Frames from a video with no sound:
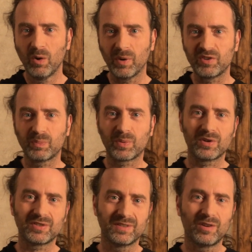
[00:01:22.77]
which
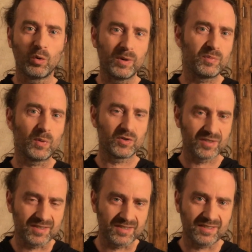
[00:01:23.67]
person or which
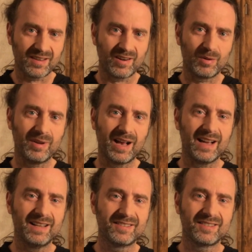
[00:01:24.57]
persons are
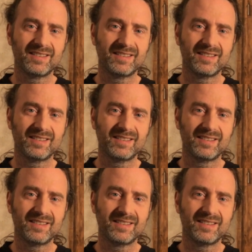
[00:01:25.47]
behind